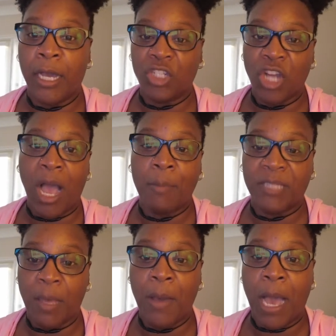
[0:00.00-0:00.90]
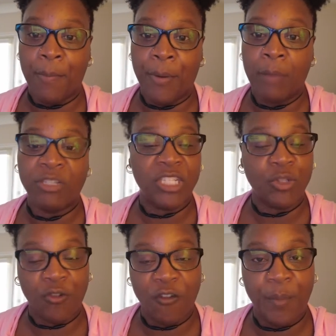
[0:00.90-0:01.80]
jobs that pop up, just
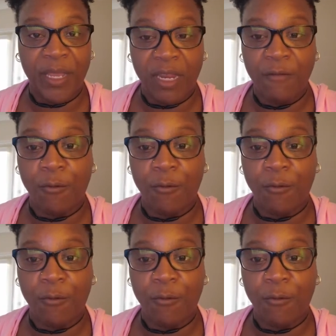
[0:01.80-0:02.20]
sort of bidding